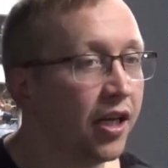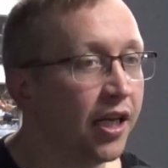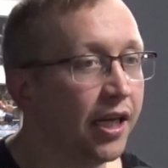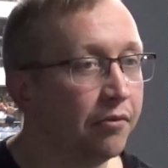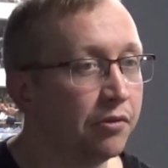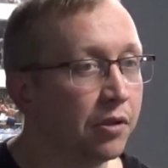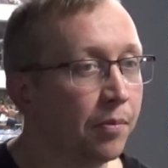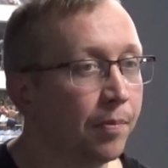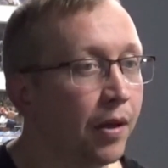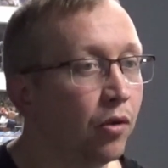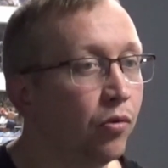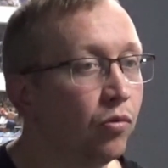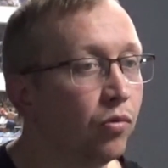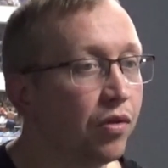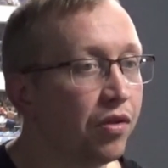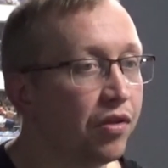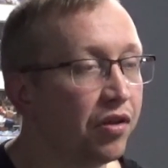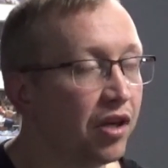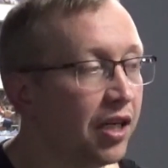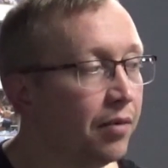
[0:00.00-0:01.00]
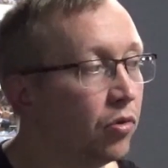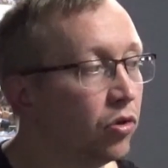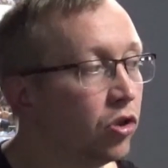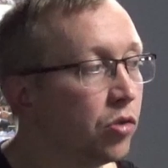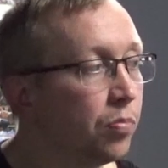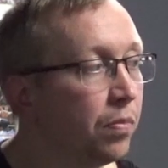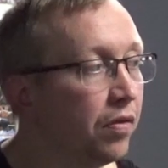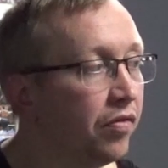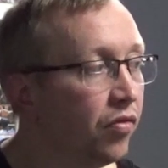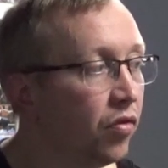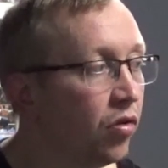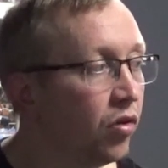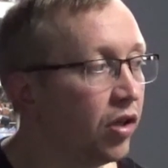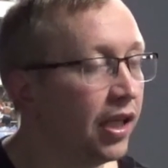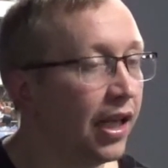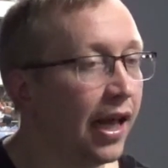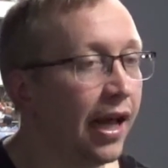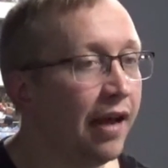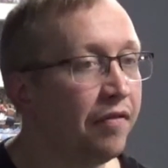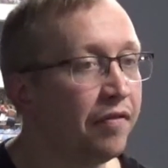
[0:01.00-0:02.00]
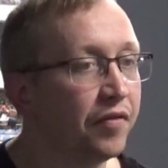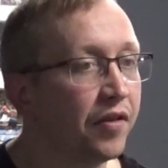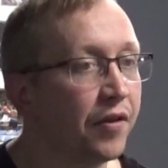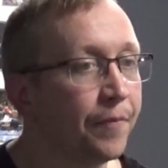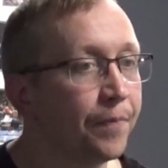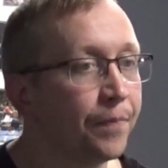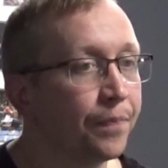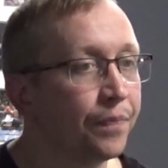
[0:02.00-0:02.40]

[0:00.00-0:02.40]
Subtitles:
It was about 3 months before he left,